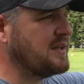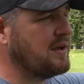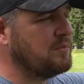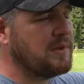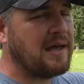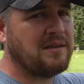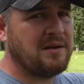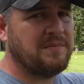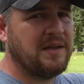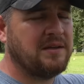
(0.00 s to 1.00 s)
Now that
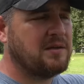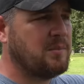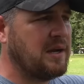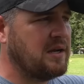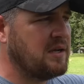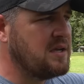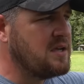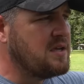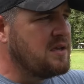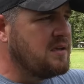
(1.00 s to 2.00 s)
I'm thinking about it,
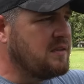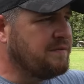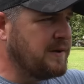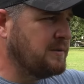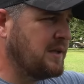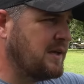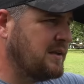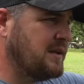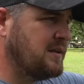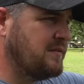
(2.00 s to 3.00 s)
the phone
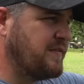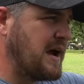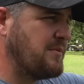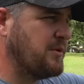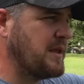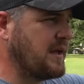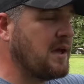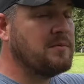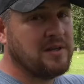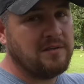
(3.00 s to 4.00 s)
line and the fiber that
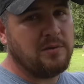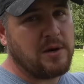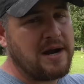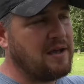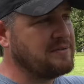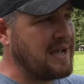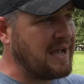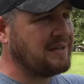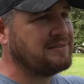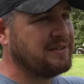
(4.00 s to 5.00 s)
comes into our house
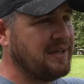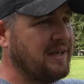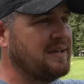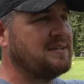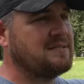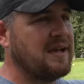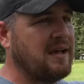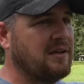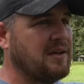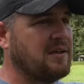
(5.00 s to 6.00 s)
actually is
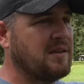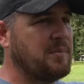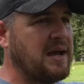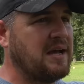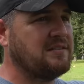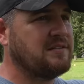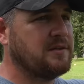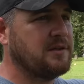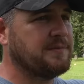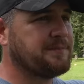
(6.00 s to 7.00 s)
out in the
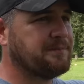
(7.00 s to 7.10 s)
pasture.